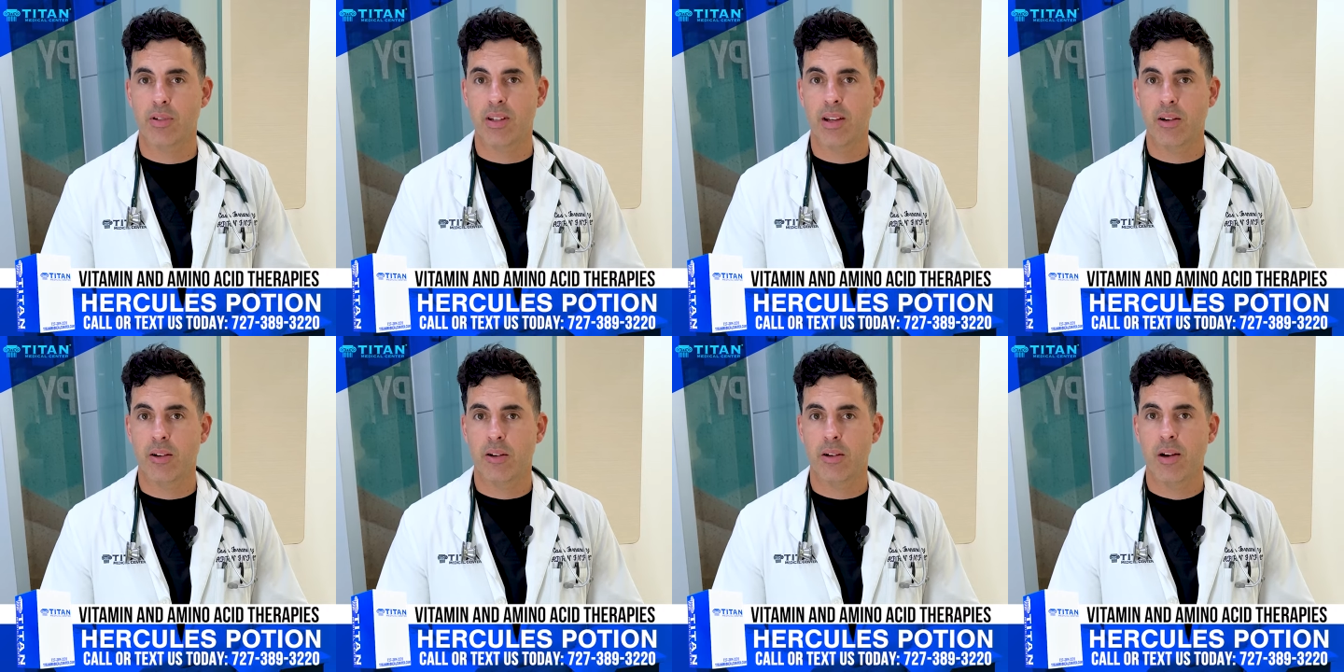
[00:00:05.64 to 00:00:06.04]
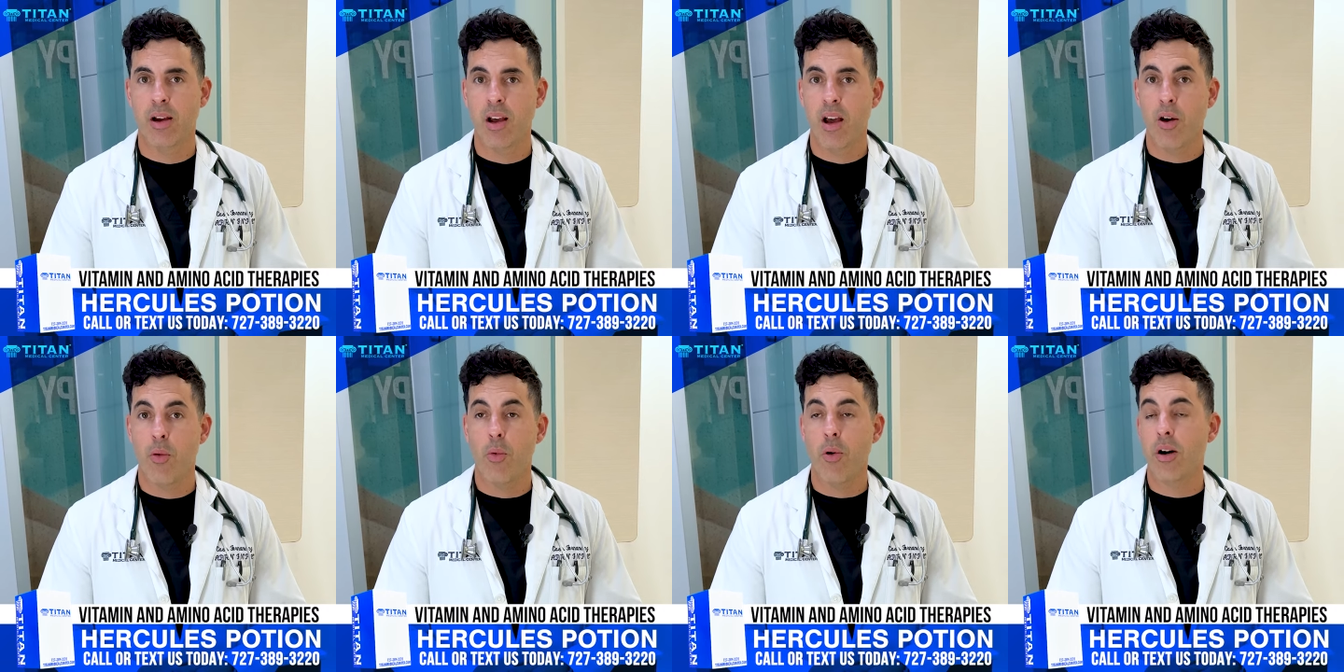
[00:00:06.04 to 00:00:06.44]
Center.
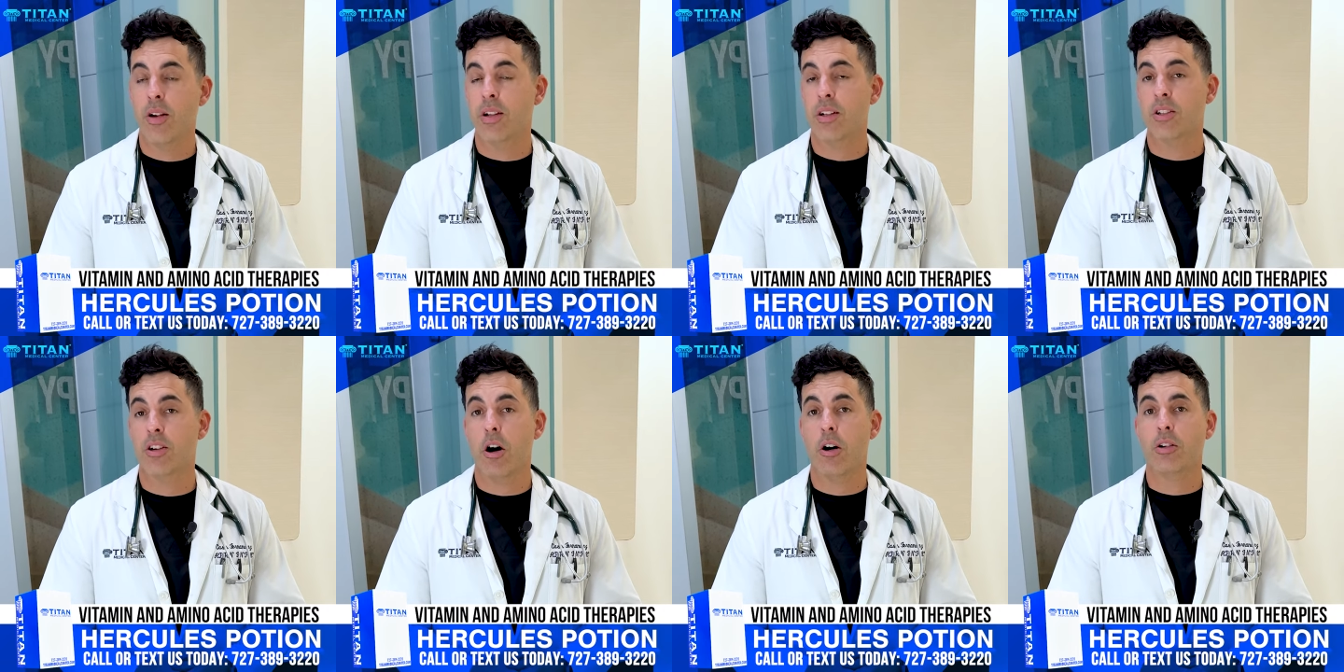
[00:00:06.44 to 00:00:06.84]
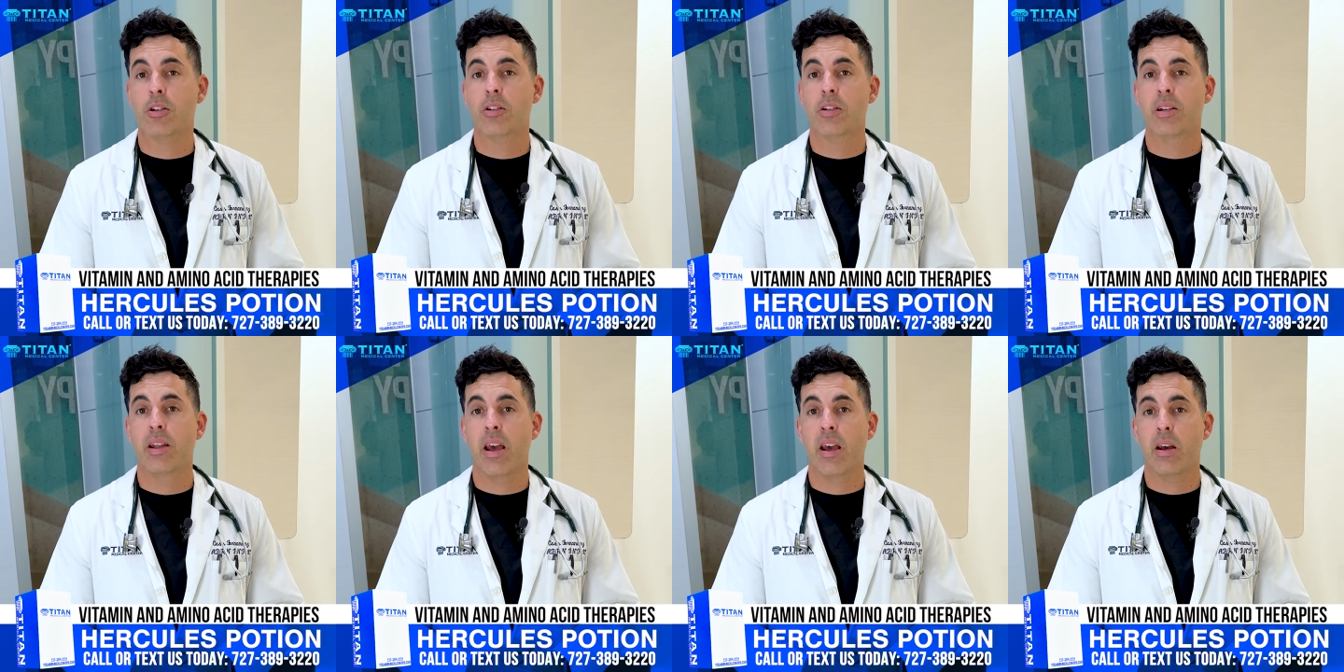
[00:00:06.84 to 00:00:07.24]
Wanted to talk
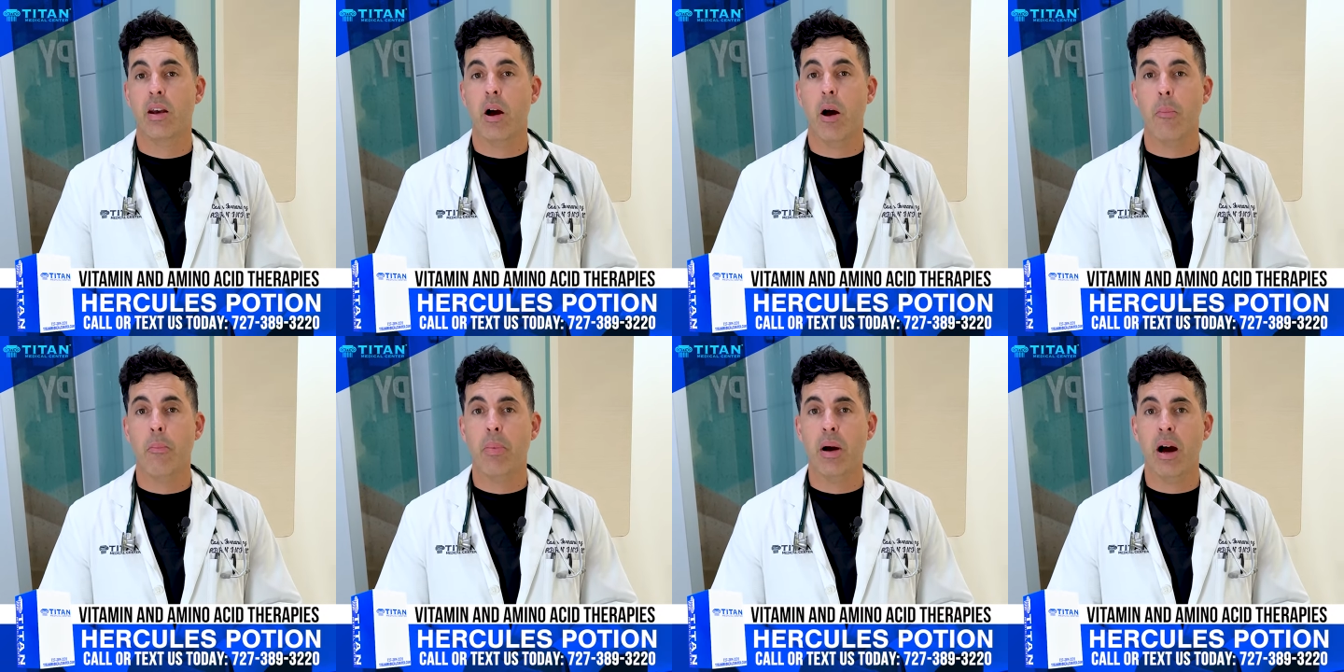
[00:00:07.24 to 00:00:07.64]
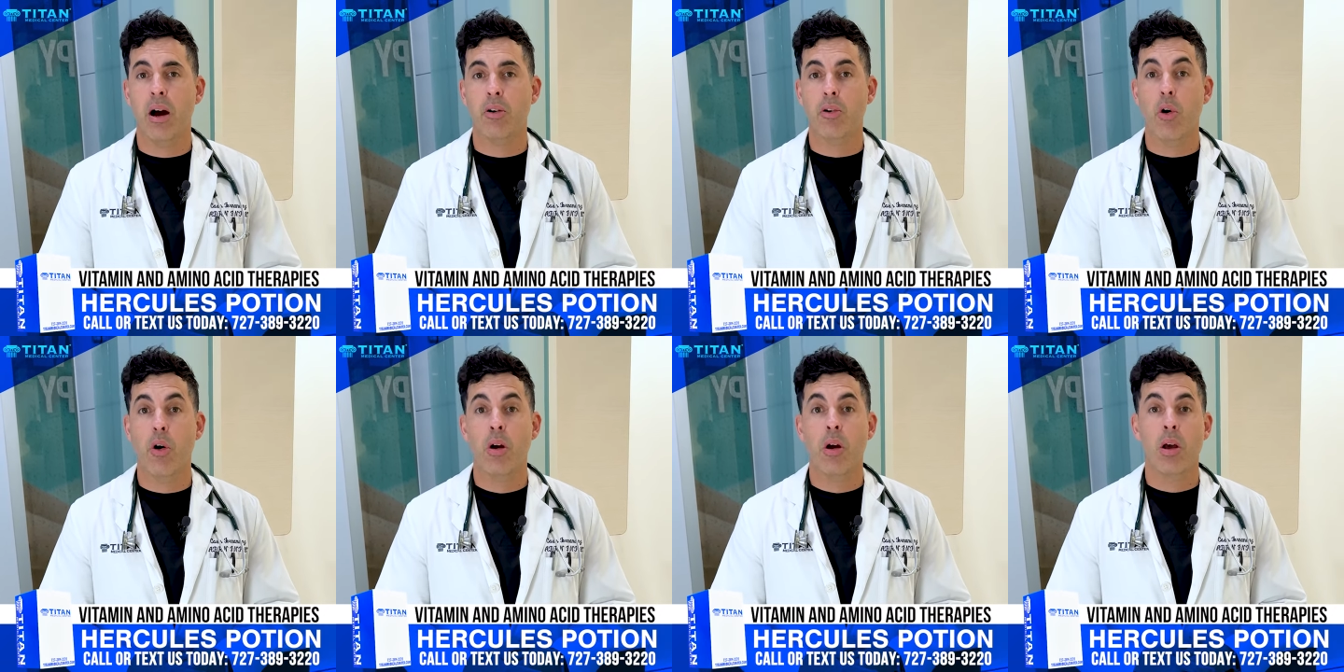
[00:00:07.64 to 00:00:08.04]
to you today
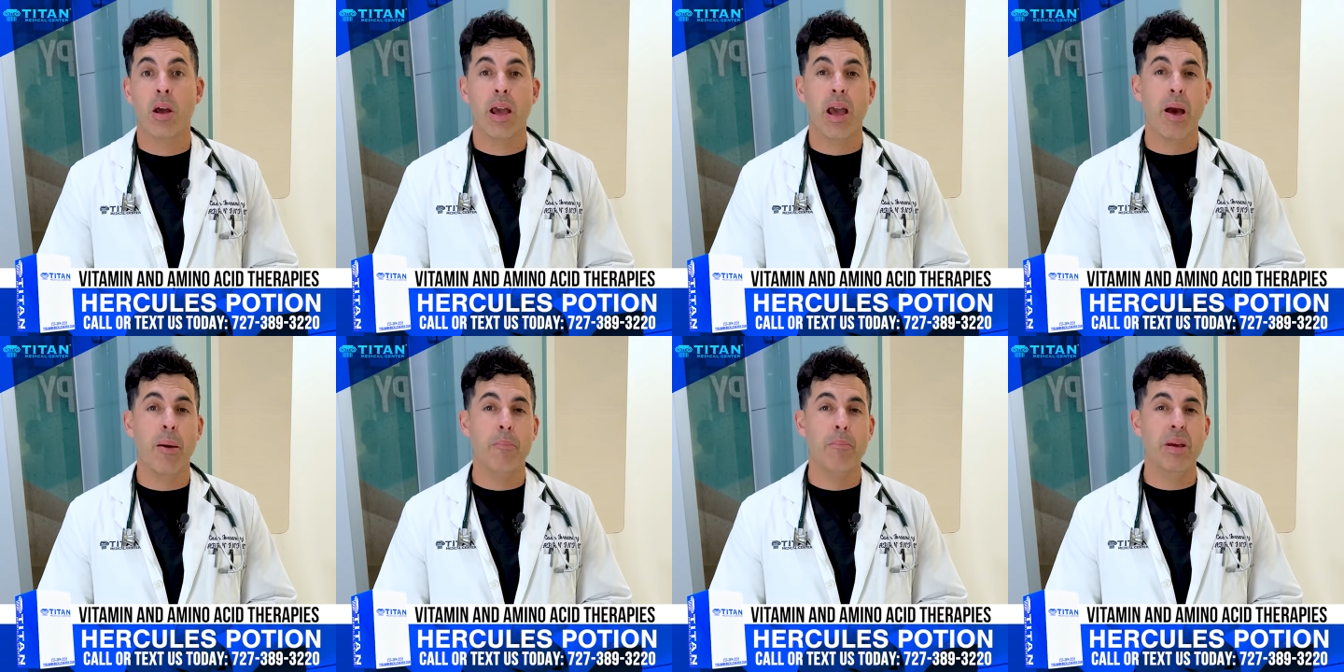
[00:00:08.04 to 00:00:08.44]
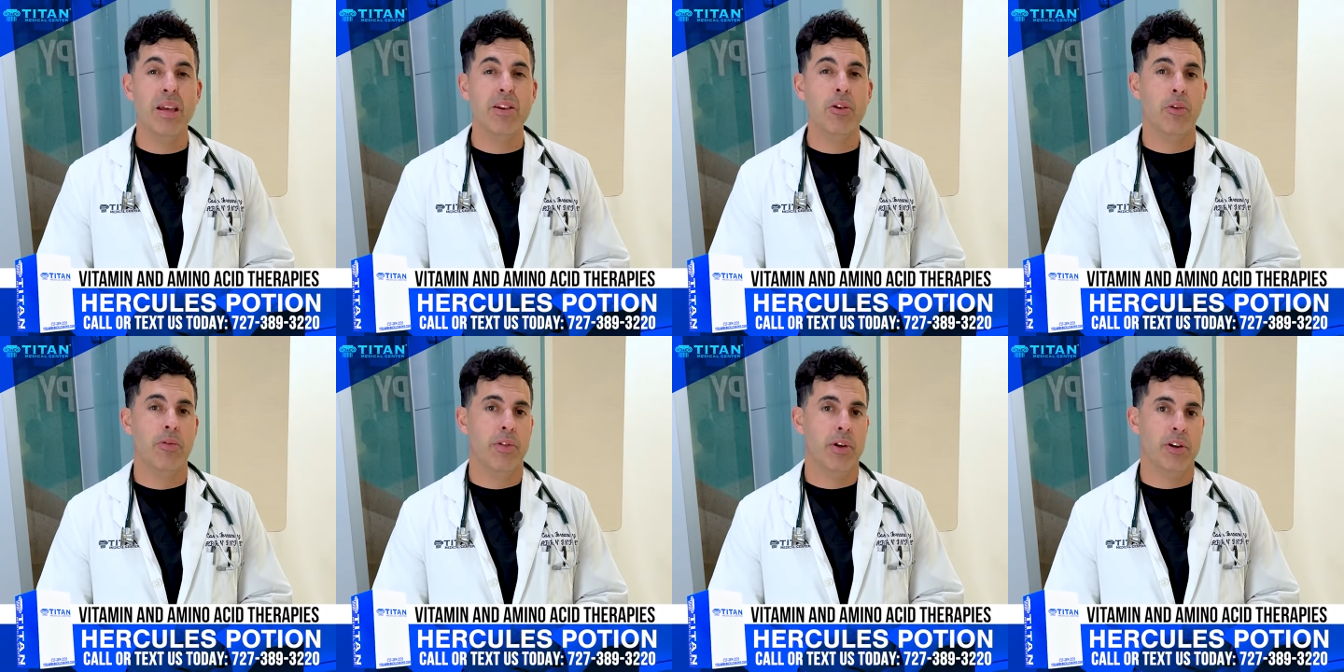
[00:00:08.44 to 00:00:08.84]
about
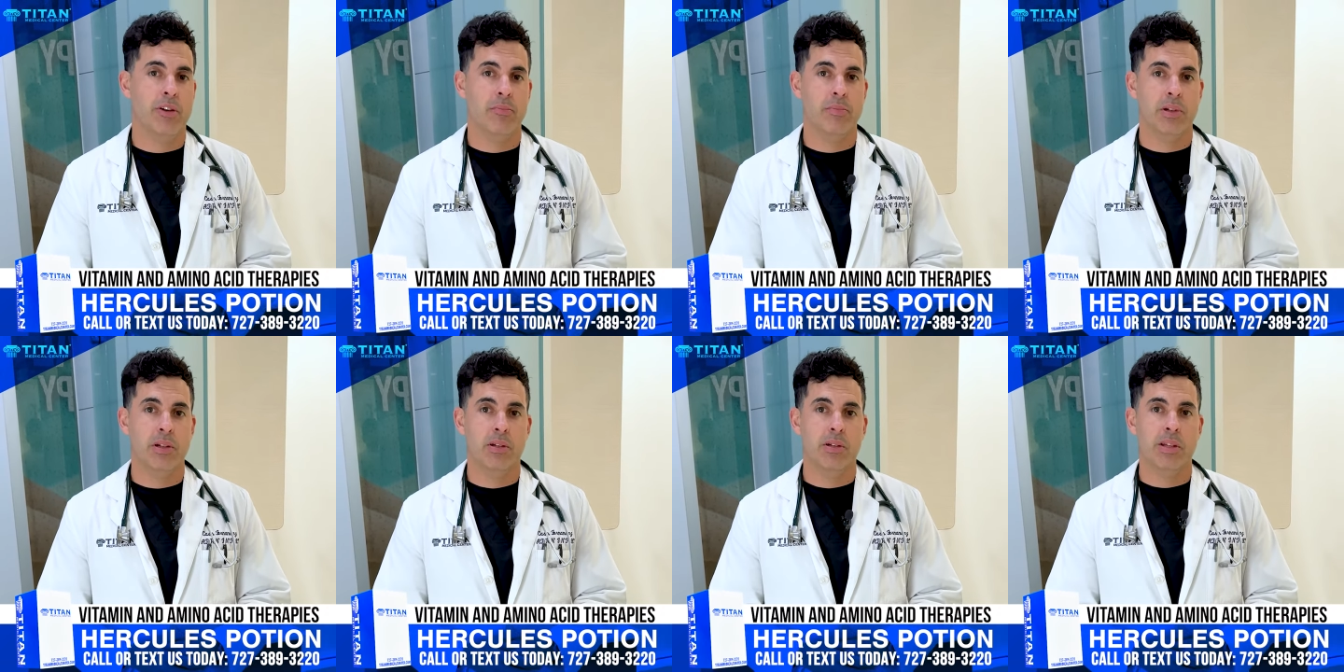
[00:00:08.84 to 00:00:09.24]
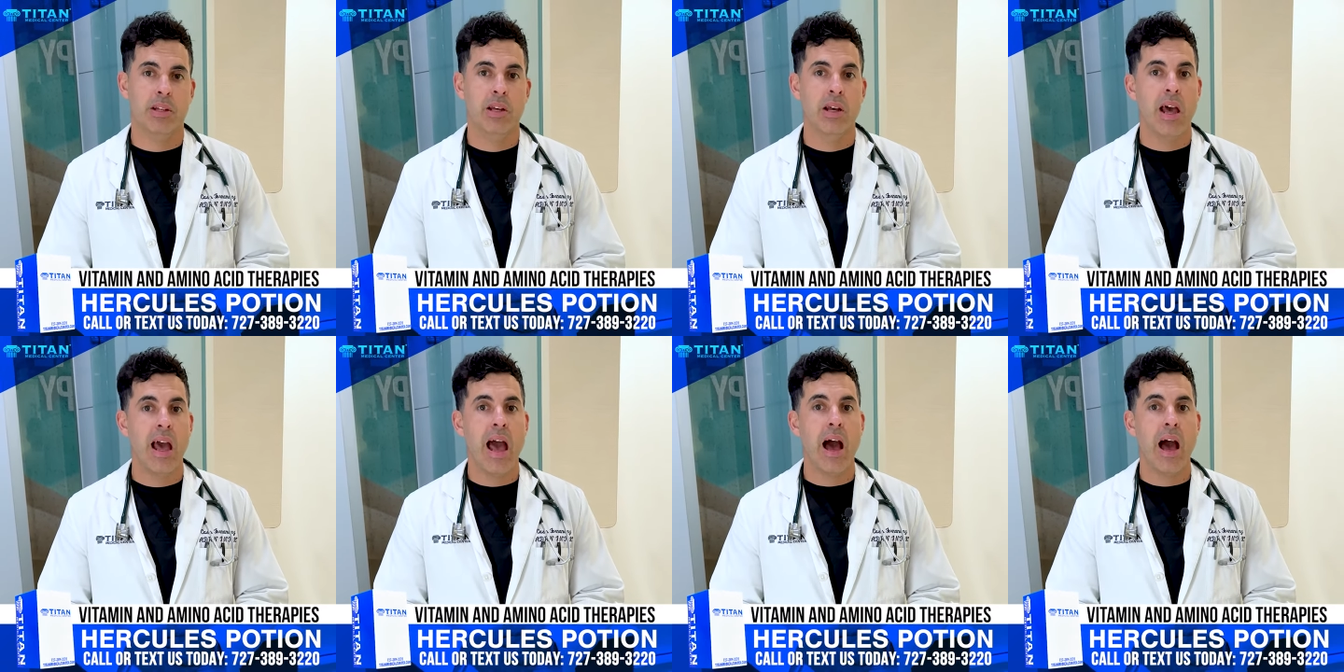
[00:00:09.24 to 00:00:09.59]
immunotherapies,